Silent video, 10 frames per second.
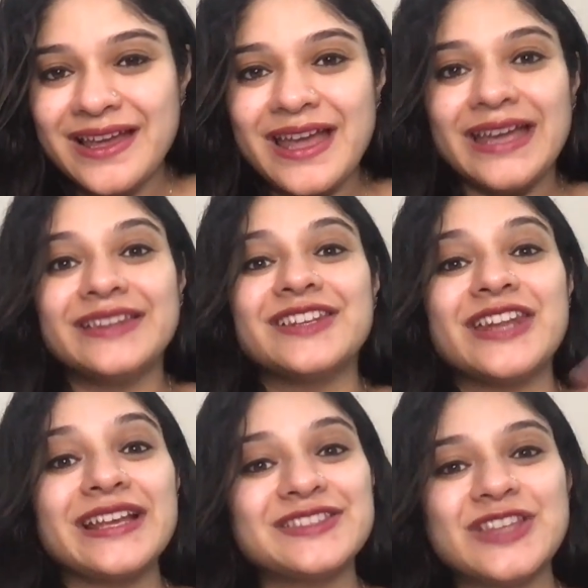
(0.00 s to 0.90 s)
In the
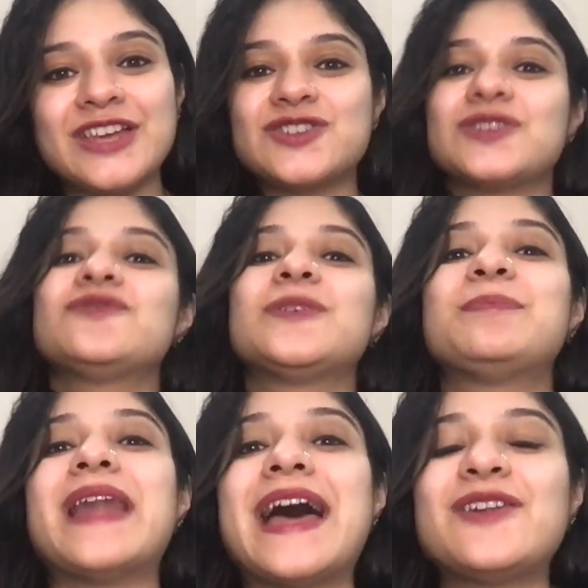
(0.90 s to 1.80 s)
next session, we
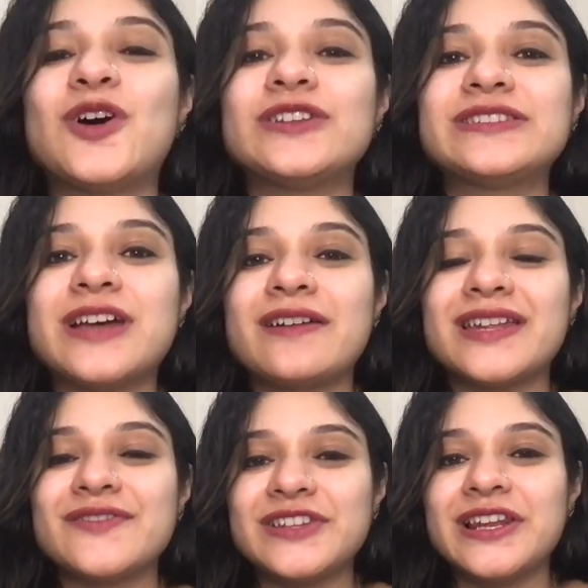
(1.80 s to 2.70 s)
plan on
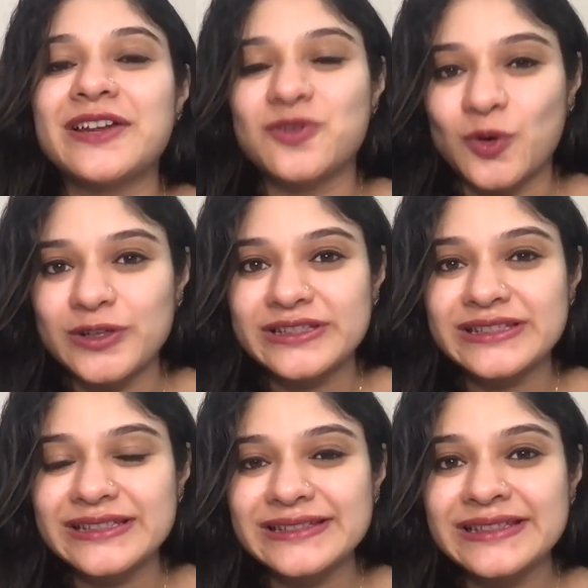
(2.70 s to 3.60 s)
starting with
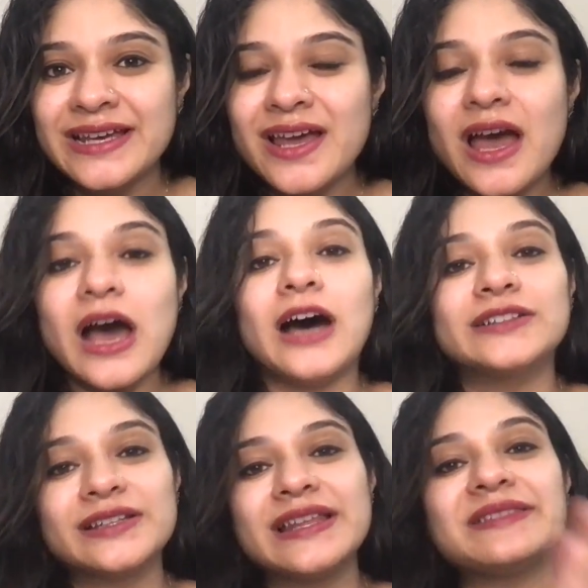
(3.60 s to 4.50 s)
electrolysis.
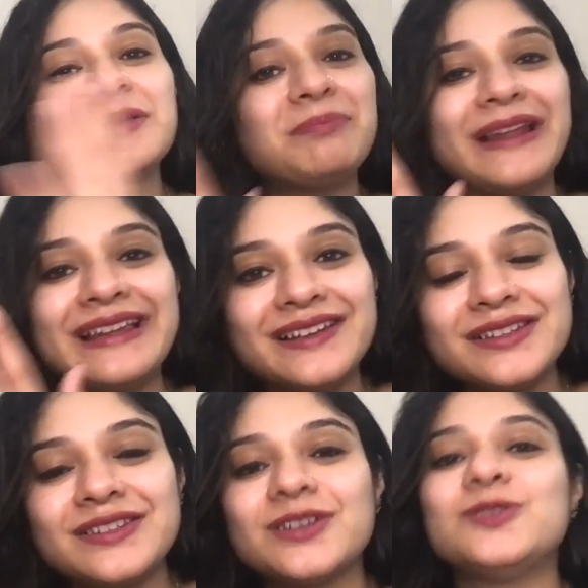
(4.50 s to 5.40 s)
Other than the
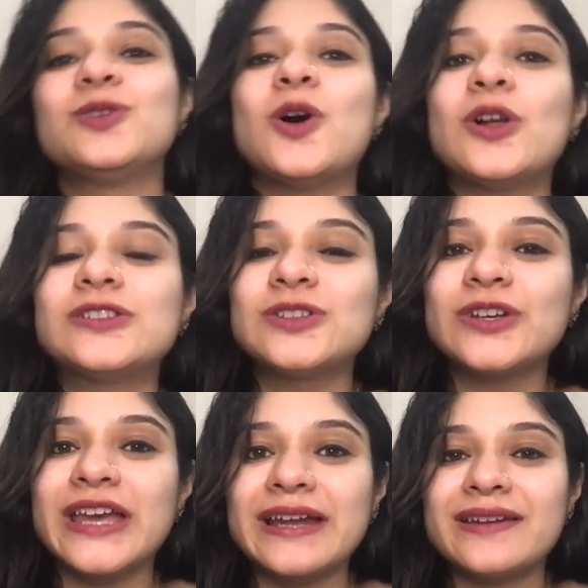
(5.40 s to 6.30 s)
playlist, you'll also
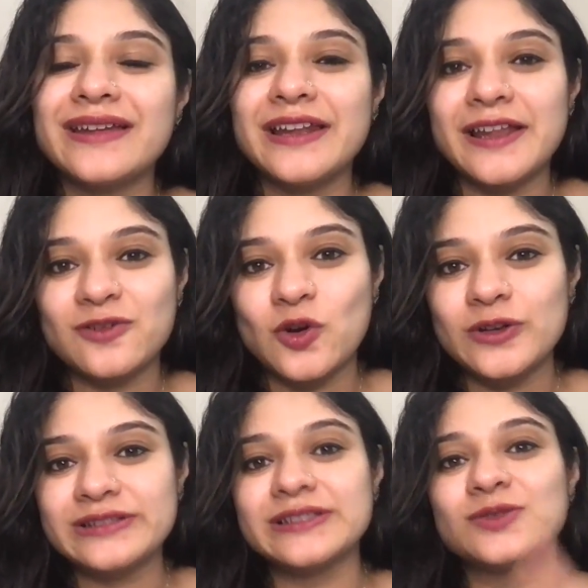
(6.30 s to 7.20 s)
get an
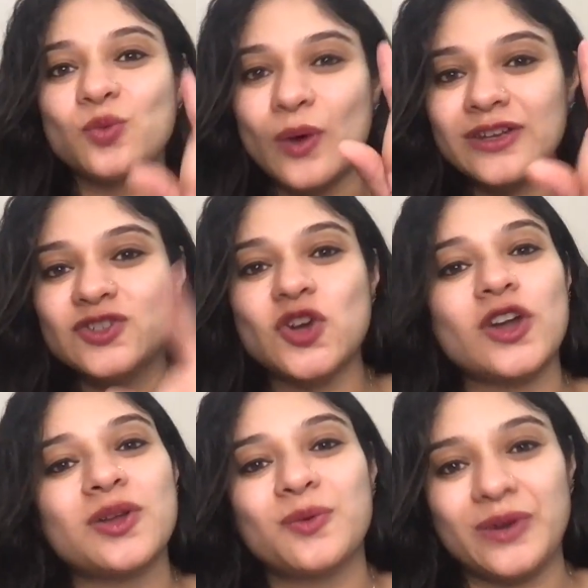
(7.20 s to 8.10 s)
electrolysis
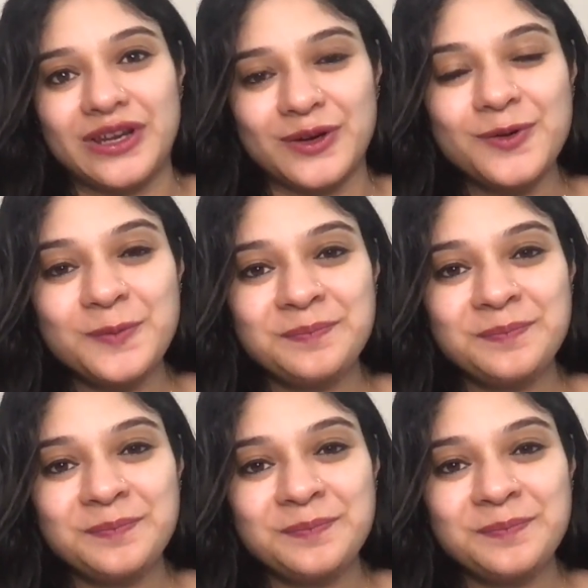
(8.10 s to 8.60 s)
one-shot video.